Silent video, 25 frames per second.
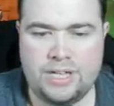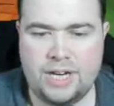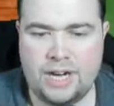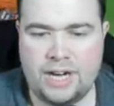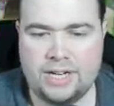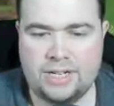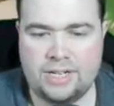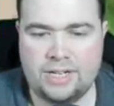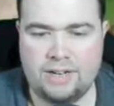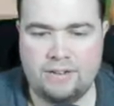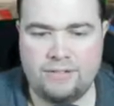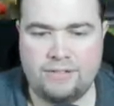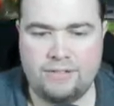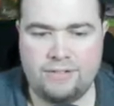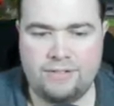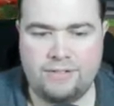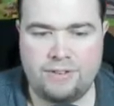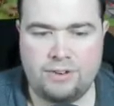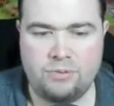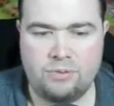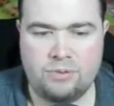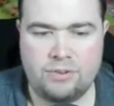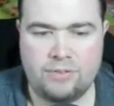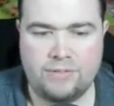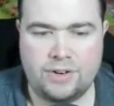add another
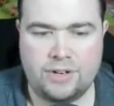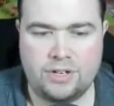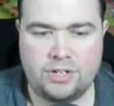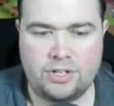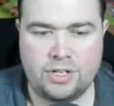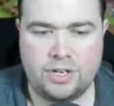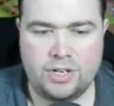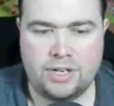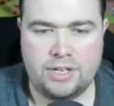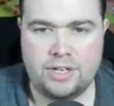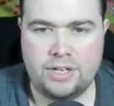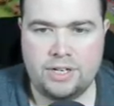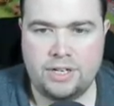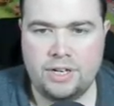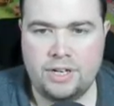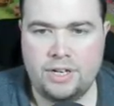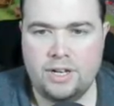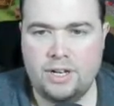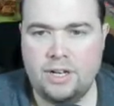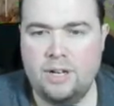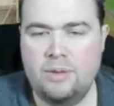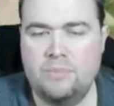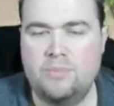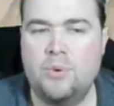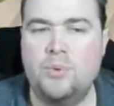field eventually,
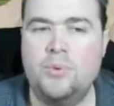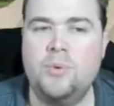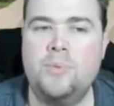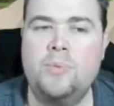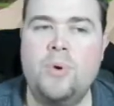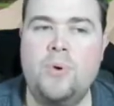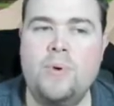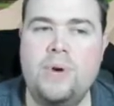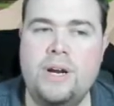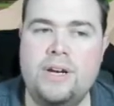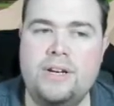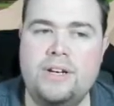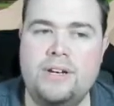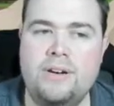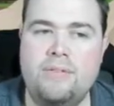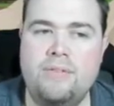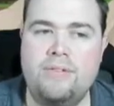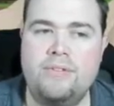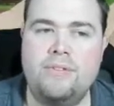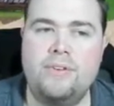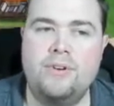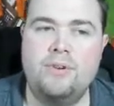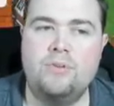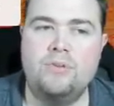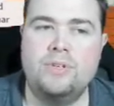but we won't add another
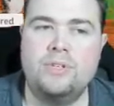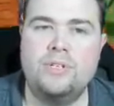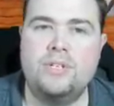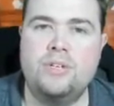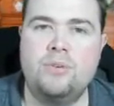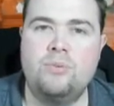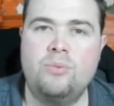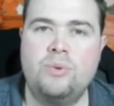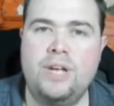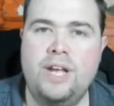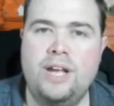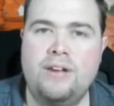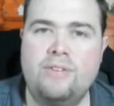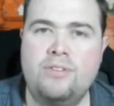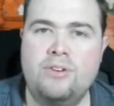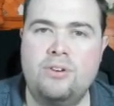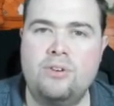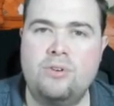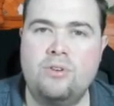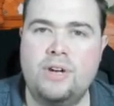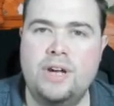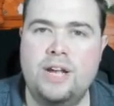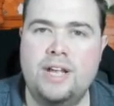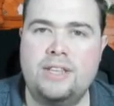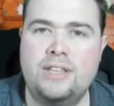field until we have a look
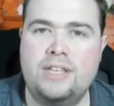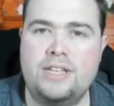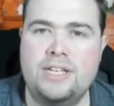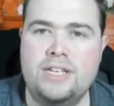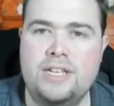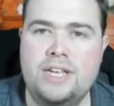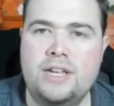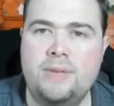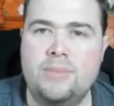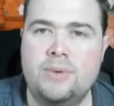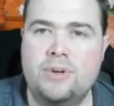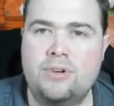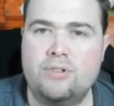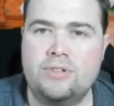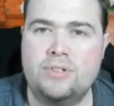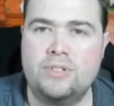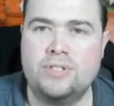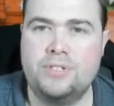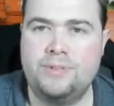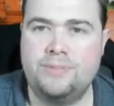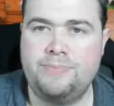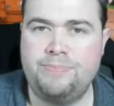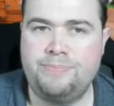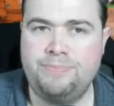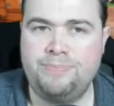at the immigrants.
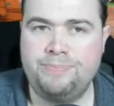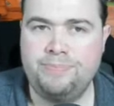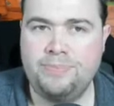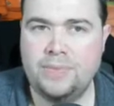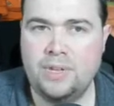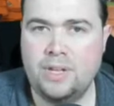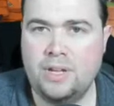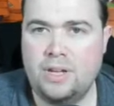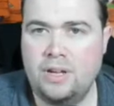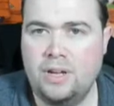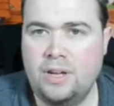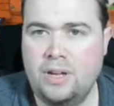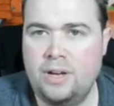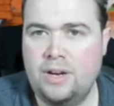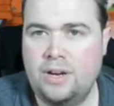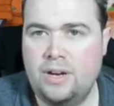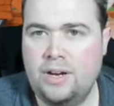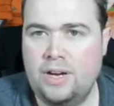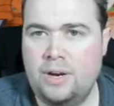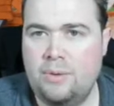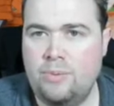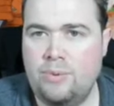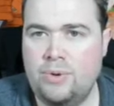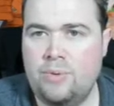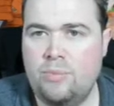
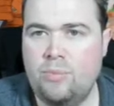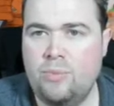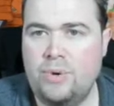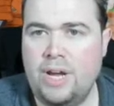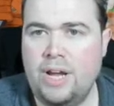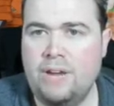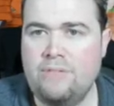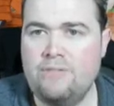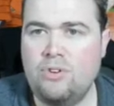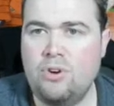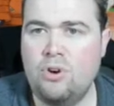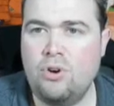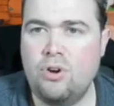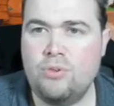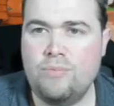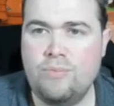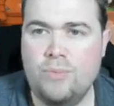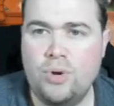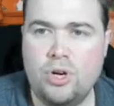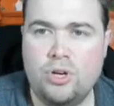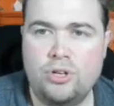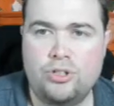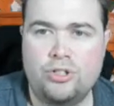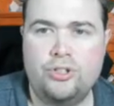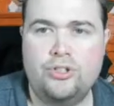Now we have got a
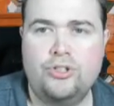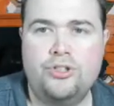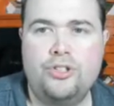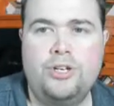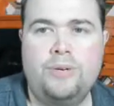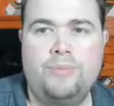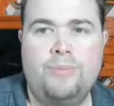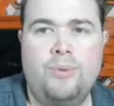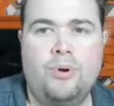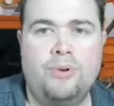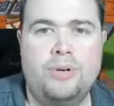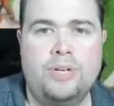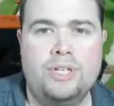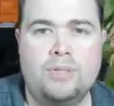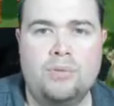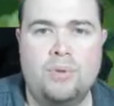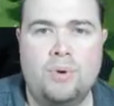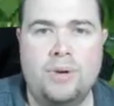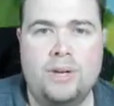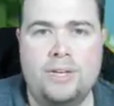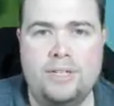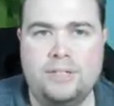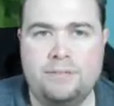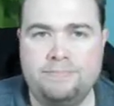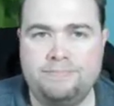merchant ship on its way.